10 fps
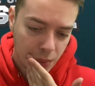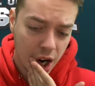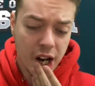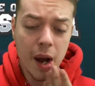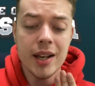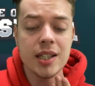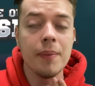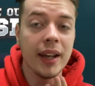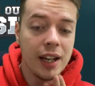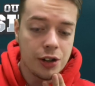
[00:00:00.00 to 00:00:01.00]
I noticed
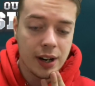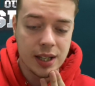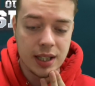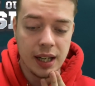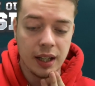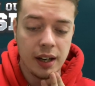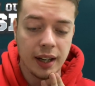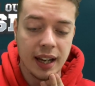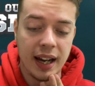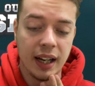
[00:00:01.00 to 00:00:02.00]
something interesting,
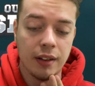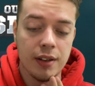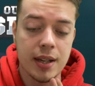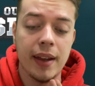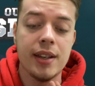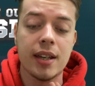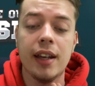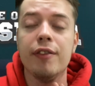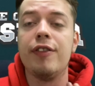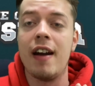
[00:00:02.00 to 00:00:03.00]
okay?
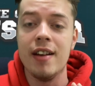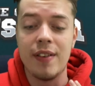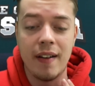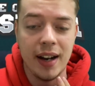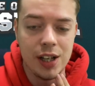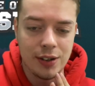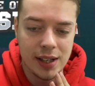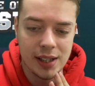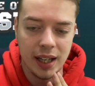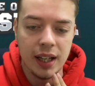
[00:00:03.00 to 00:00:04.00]
Something very, very
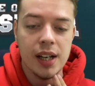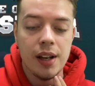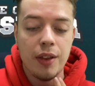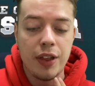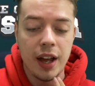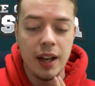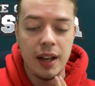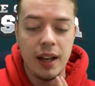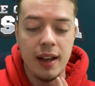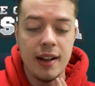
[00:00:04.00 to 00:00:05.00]
interesting. That
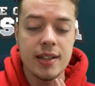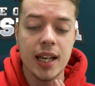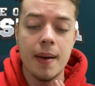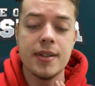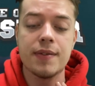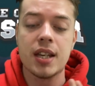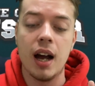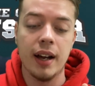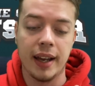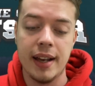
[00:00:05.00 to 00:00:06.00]
in terms of
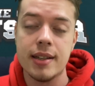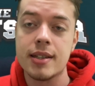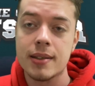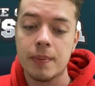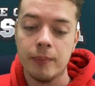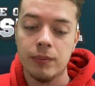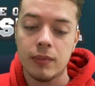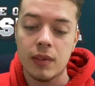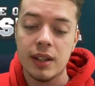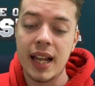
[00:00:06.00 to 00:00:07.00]
targets,
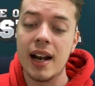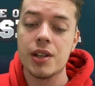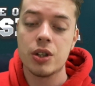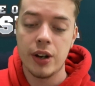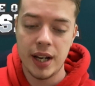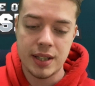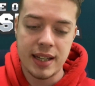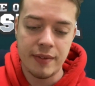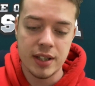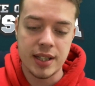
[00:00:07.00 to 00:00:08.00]
Dallas Goedert
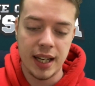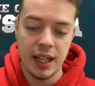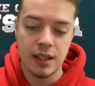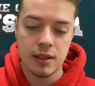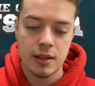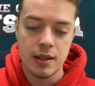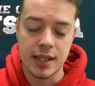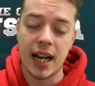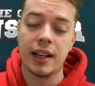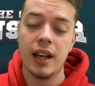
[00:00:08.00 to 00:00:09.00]
17,
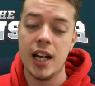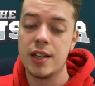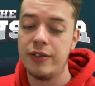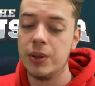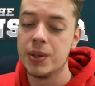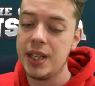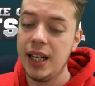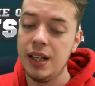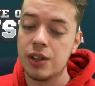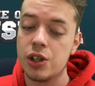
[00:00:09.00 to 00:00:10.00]
Zach Ertz
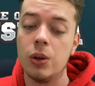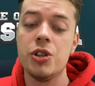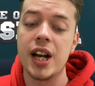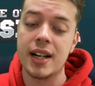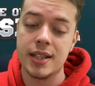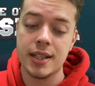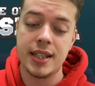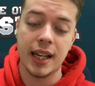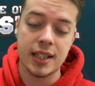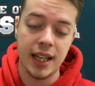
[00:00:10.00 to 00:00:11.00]
14, DeSean Jackson
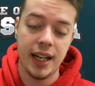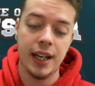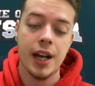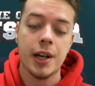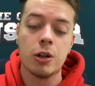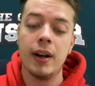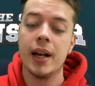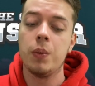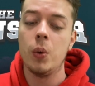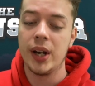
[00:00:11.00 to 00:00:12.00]
16, Greg
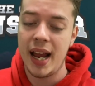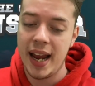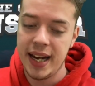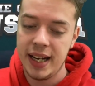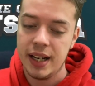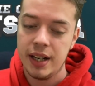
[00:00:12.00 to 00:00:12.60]
Ward 8,